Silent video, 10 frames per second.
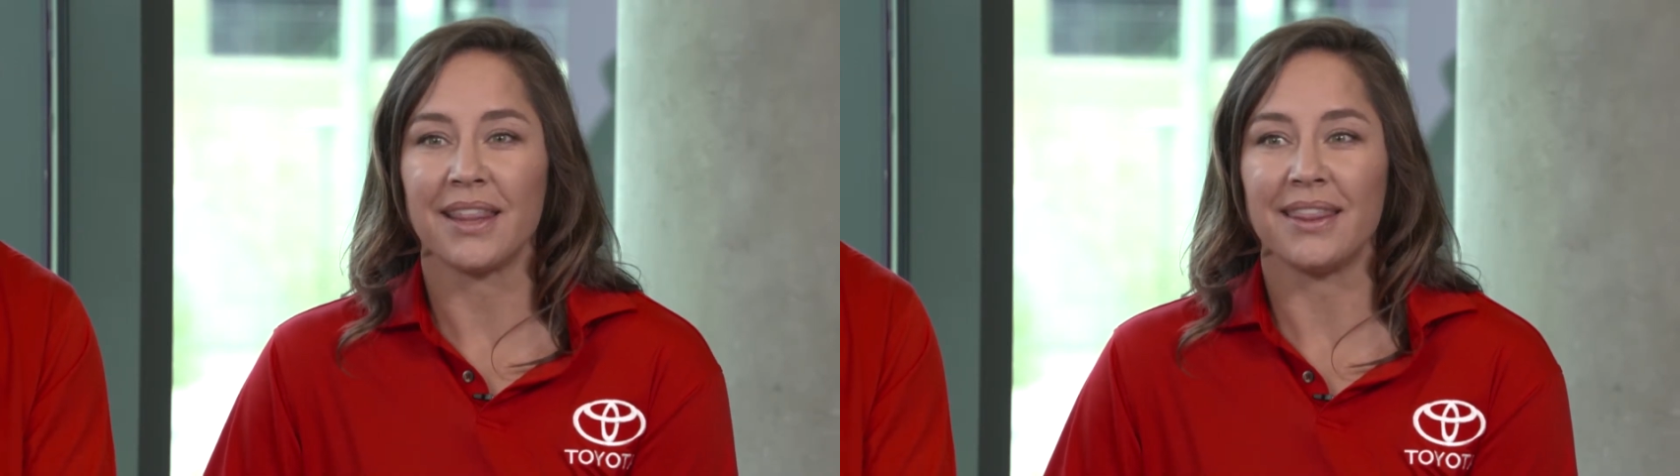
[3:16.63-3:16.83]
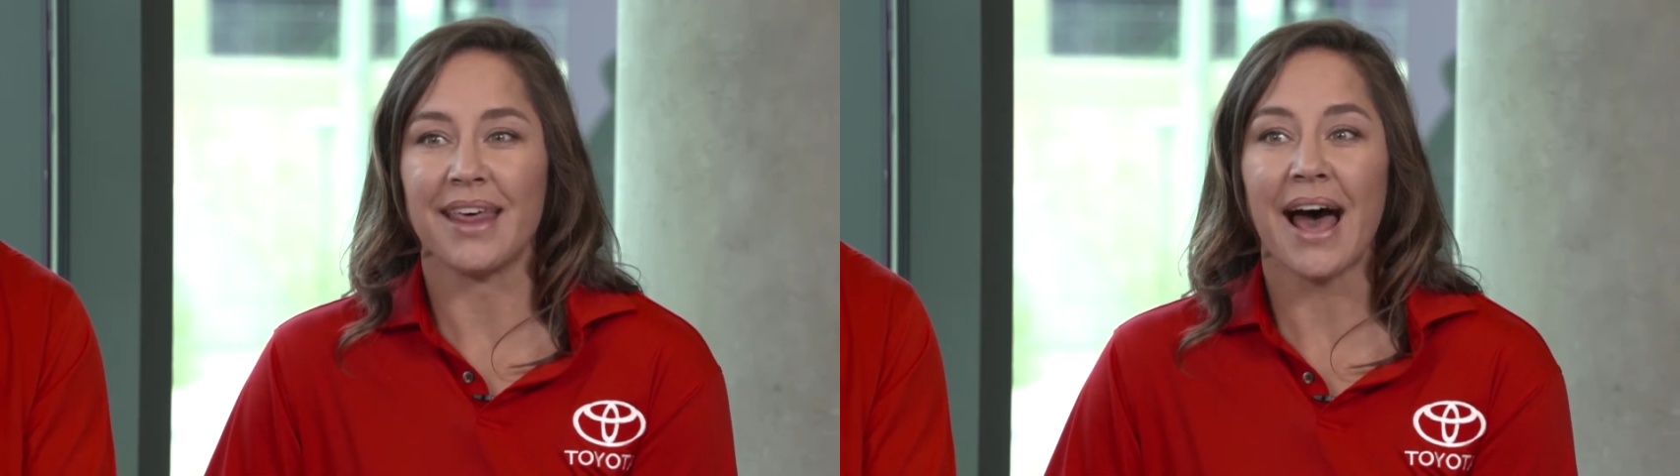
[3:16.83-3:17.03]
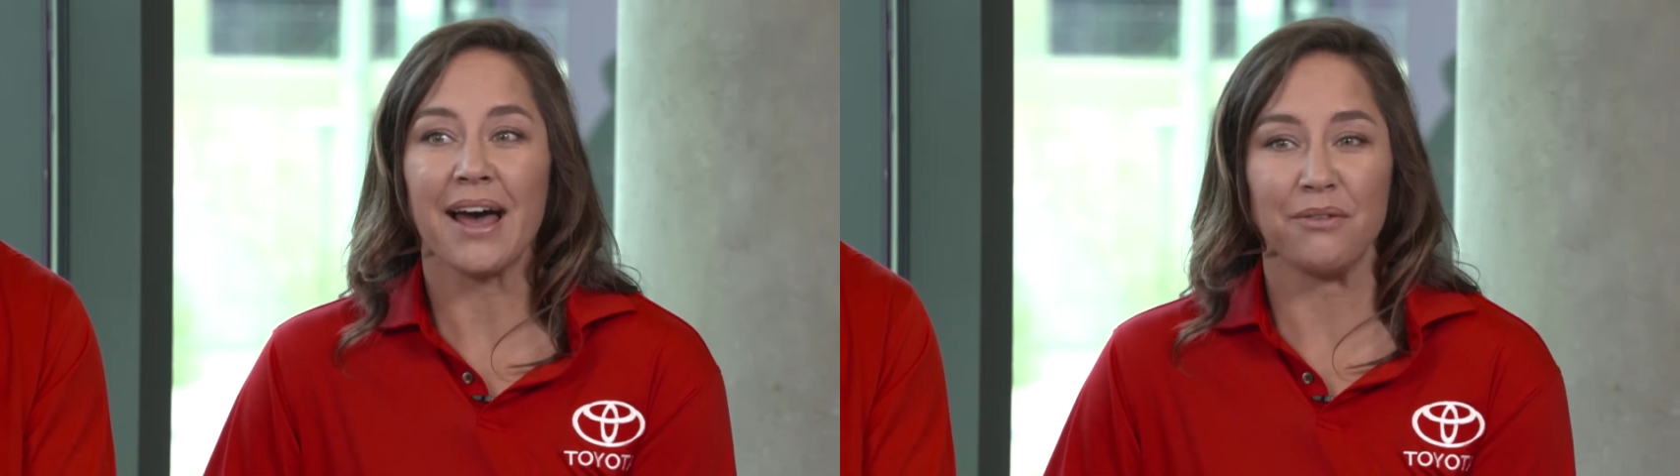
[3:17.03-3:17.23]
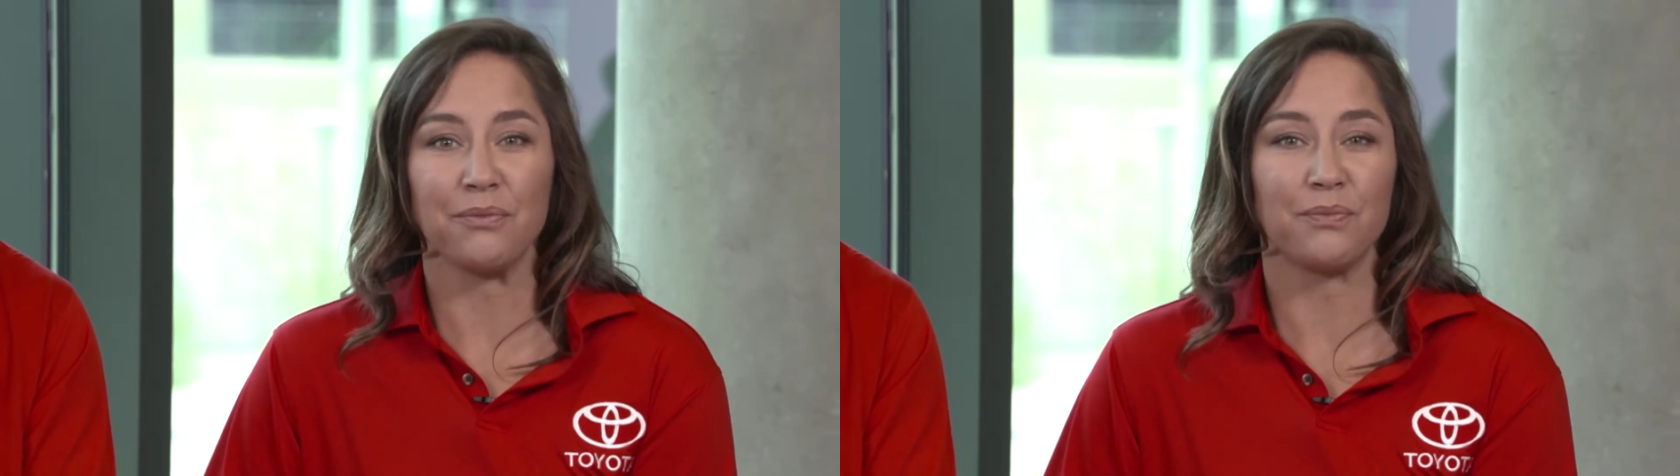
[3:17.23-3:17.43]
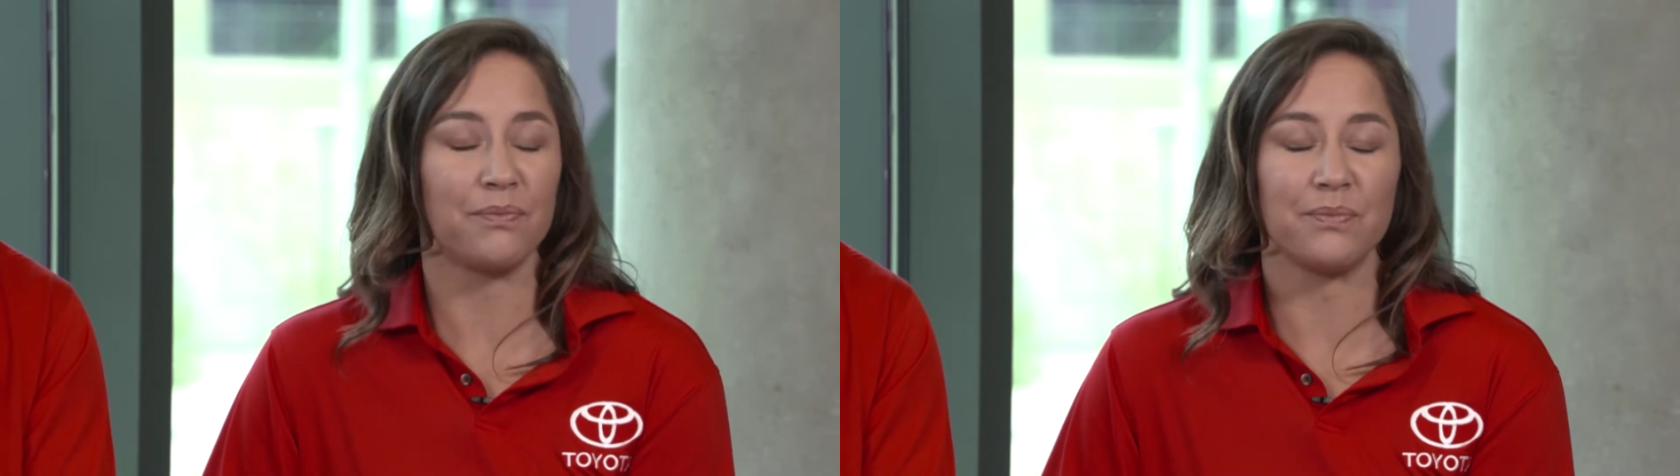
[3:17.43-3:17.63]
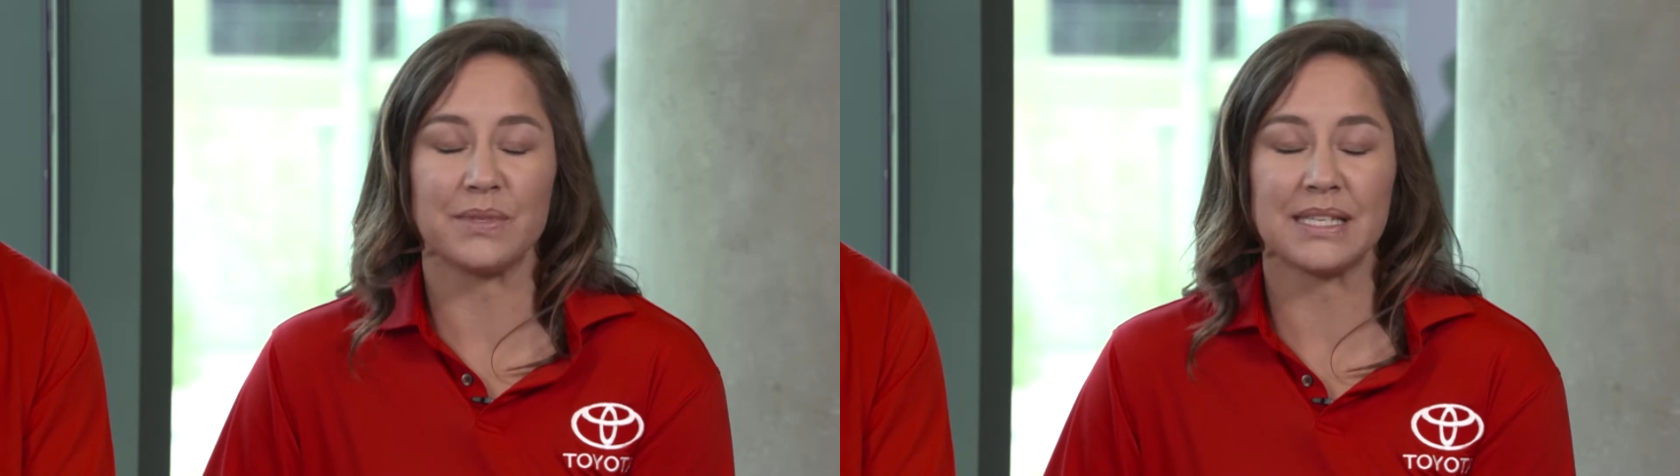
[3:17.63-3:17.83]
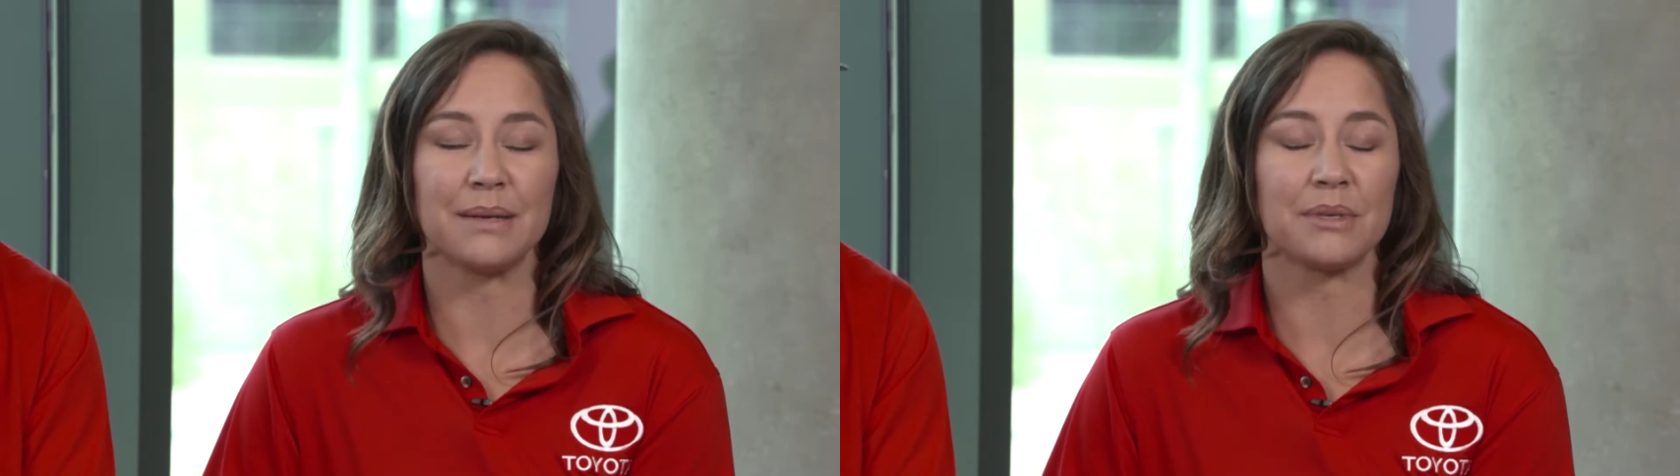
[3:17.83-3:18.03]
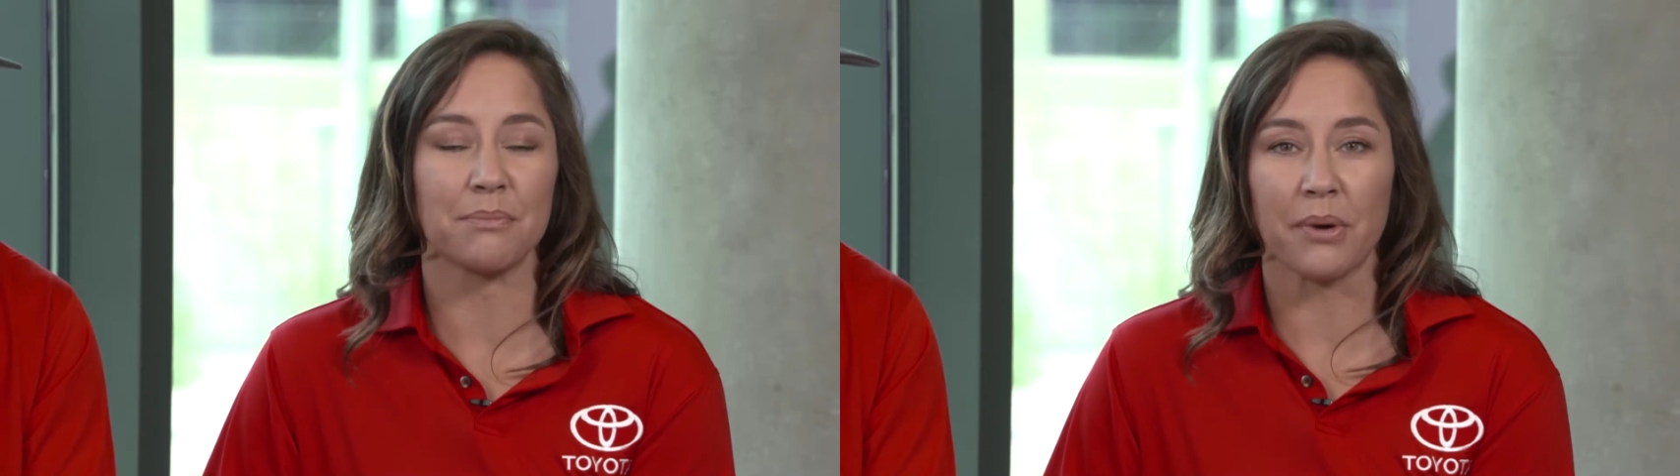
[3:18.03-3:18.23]
That
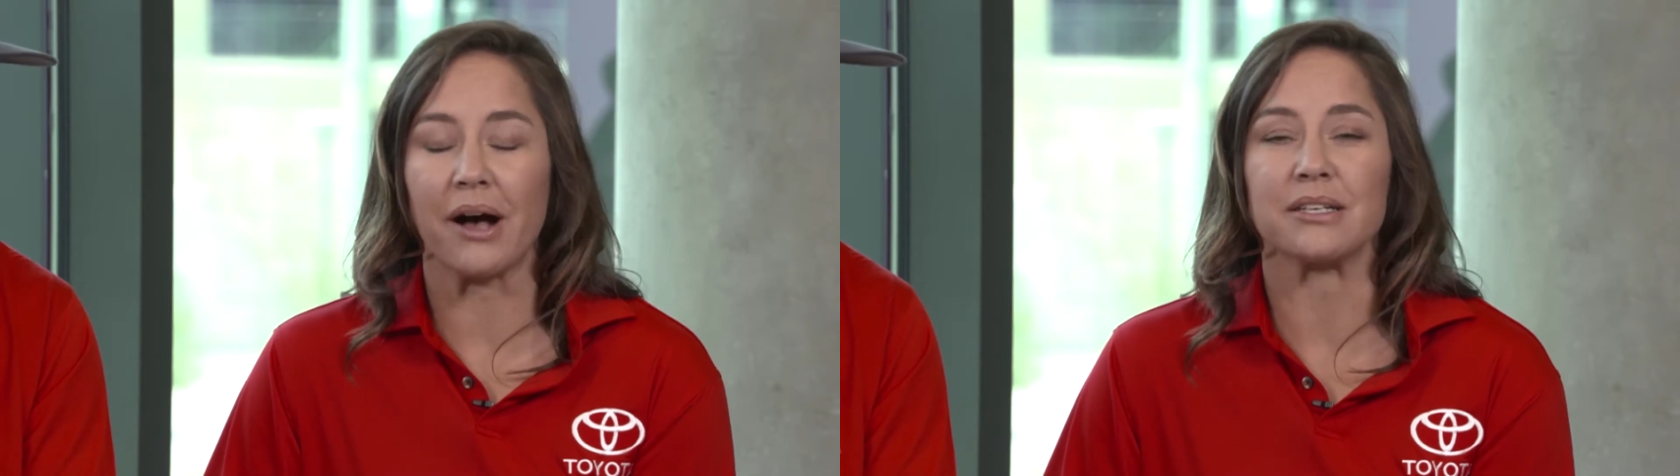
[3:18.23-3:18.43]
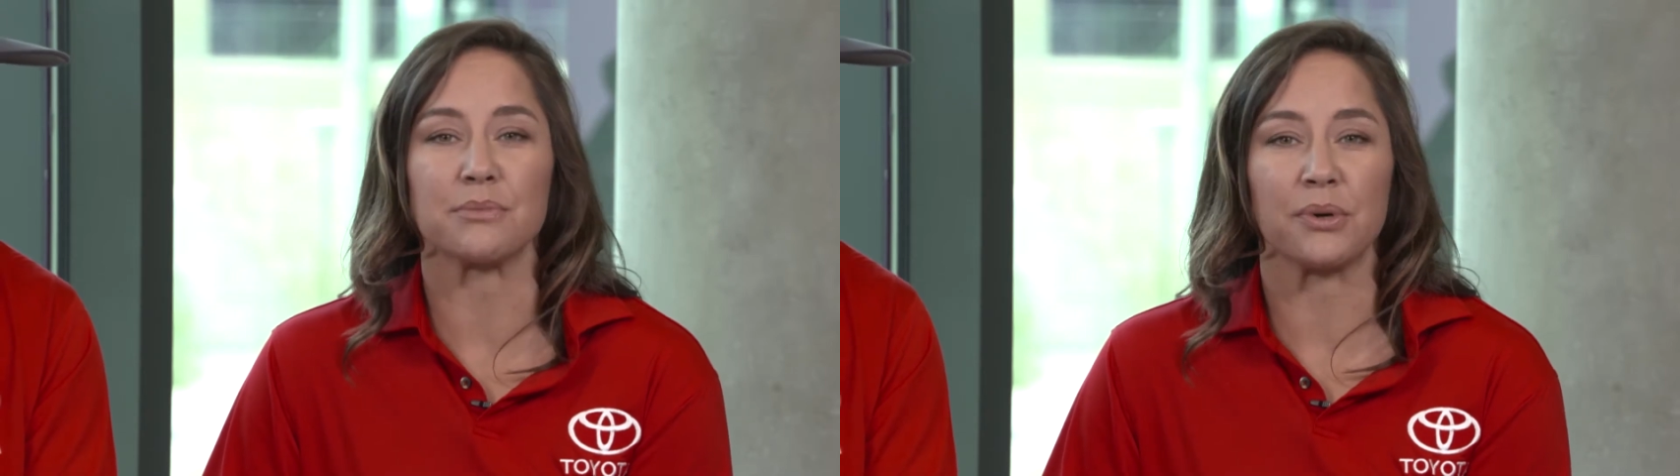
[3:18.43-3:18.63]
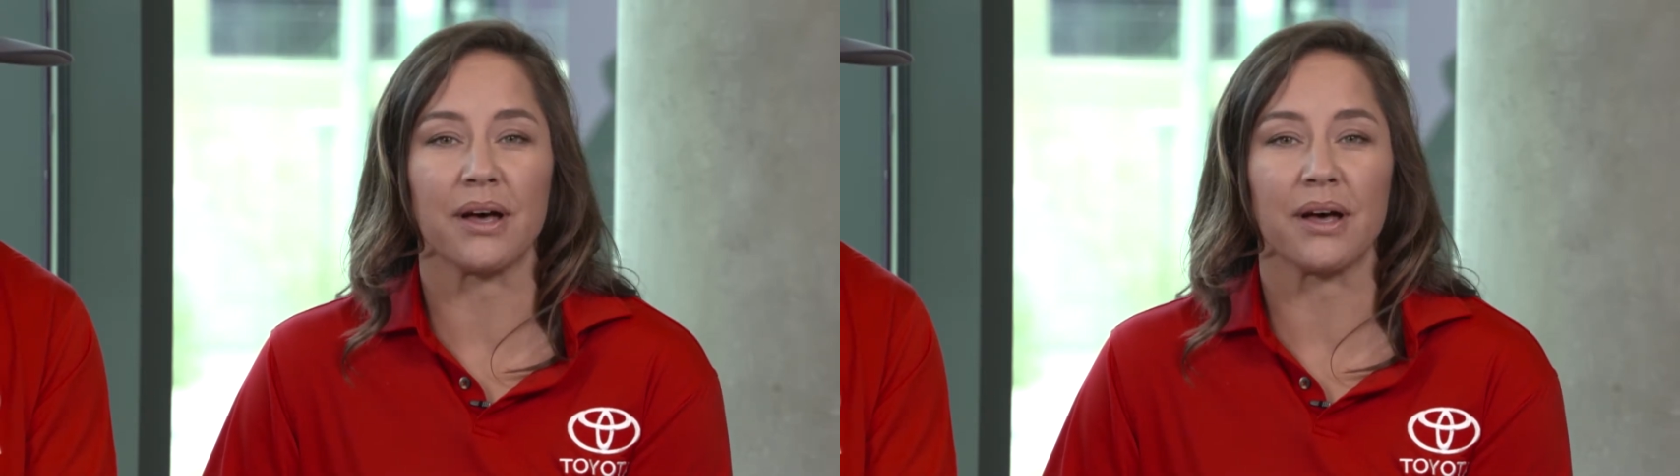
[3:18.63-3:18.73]
seemed impossible